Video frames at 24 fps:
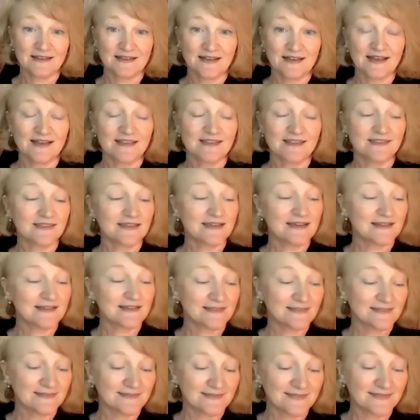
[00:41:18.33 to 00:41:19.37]
I think
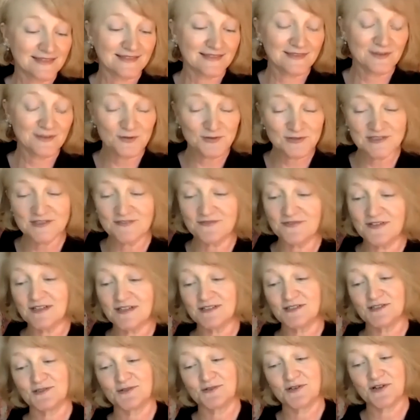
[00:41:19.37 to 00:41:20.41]
that those of
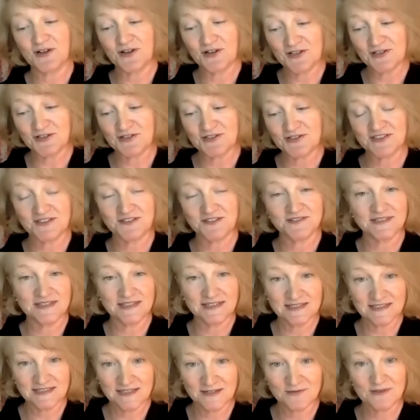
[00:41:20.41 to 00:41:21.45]
us who call ourselves
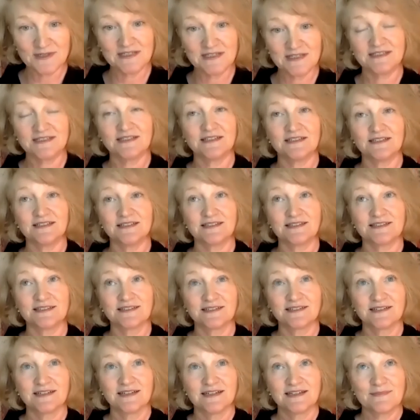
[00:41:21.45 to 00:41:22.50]
anti-racist
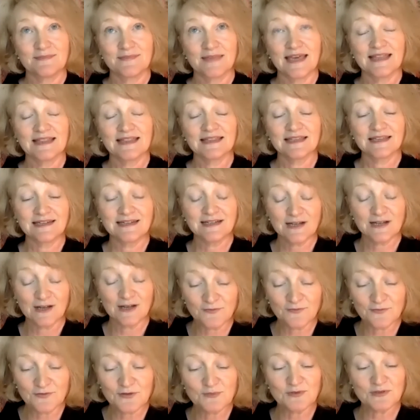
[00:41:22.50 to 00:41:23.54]
and lead
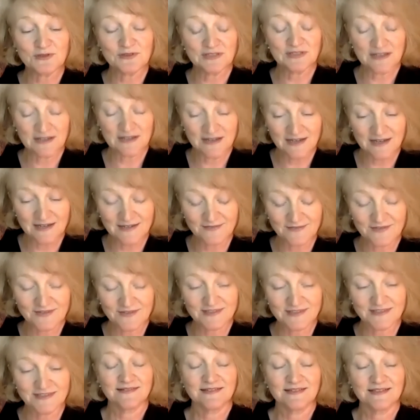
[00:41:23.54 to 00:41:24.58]
comfortable
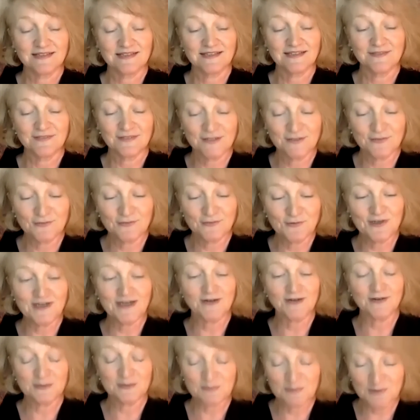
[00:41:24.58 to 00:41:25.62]
lives, even if we're
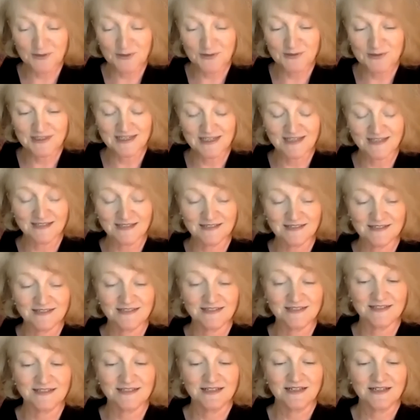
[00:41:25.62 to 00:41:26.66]
out at
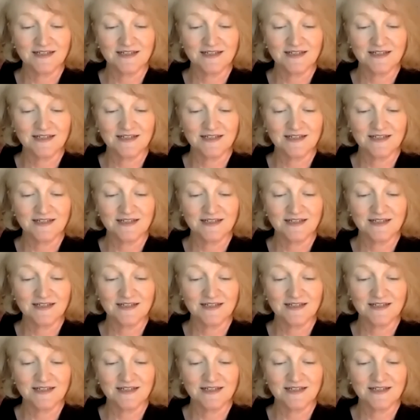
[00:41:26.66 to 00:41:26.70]
protests,